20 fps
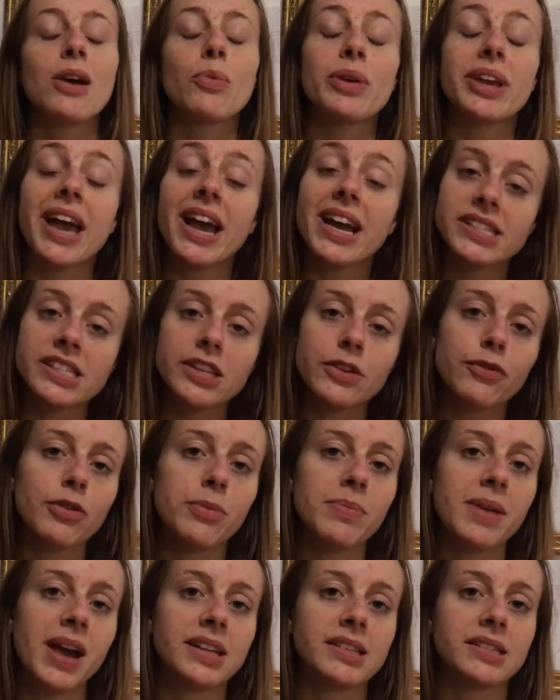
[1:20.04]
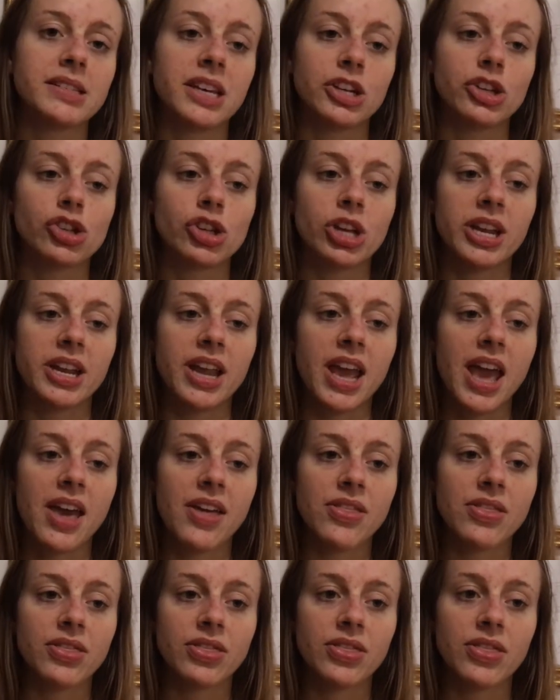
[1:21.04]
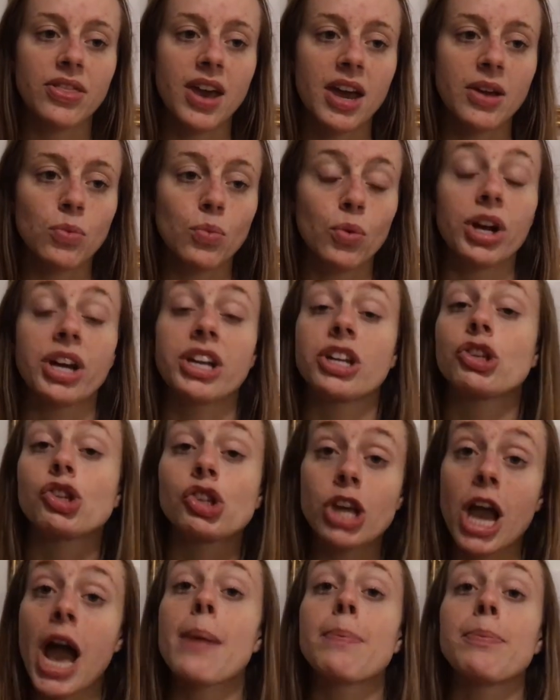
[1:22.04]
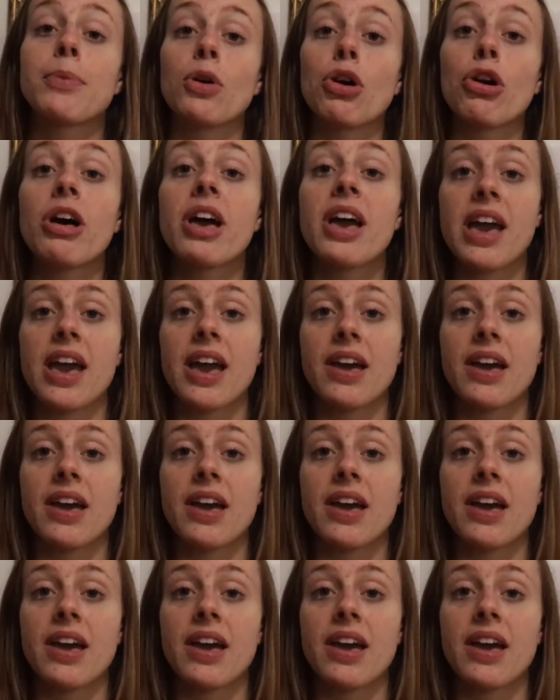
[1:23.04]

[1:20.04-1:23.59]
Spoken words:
We exit from that section, and then we're in a chapel,